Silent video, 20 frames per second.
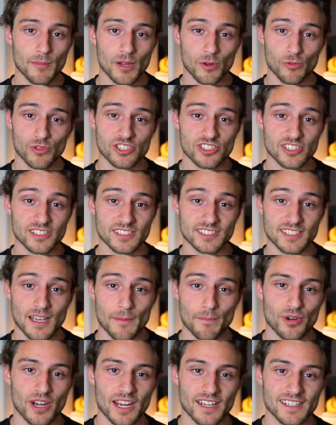But with just
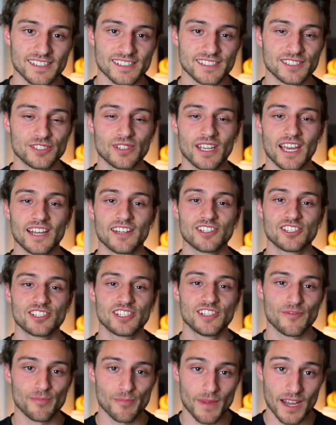some practice, you can
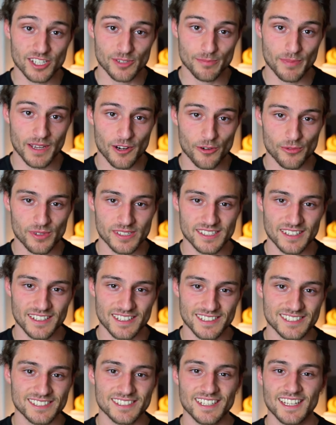achieve much better
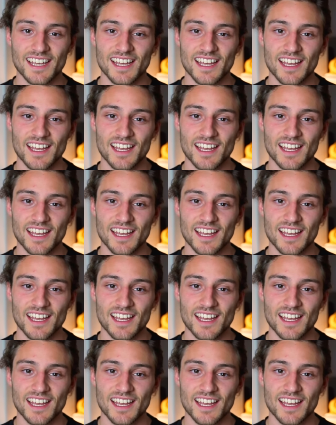results.